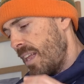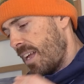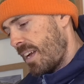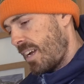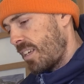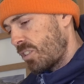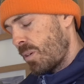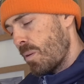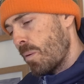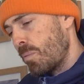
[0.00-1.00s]
So
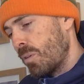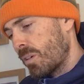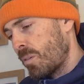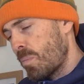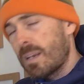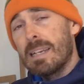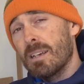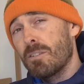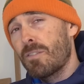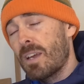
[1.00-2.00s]
I'm not completely
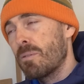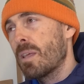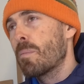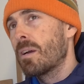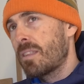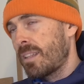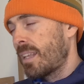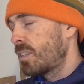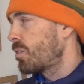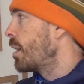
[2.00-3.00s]
au fait with it, but I think
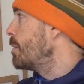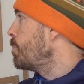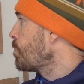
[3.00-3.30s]
that's right.